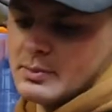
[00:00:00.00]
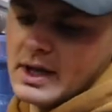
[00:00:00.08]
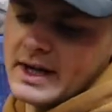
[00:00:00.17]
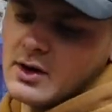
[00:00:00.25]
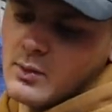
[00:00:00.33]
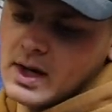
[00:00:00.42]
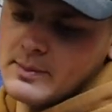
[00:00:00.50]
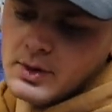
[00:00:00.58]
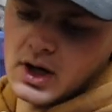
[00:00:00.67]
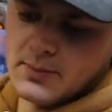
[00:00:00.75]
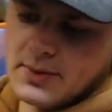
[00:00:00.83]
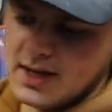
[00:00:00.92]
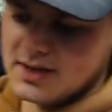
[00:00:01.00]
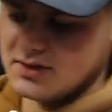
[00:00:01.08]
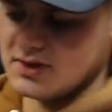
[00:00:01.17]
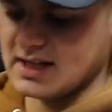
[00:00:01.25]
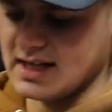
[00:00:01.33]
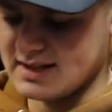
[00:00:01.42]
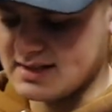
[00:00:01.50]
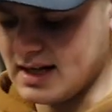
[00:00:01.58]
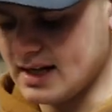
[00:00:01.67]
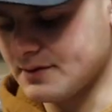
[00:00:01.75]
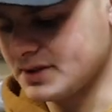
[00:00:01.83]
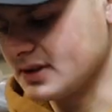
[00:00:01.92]
the black and white bar pad just to kind of
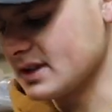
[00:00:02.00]
tie everything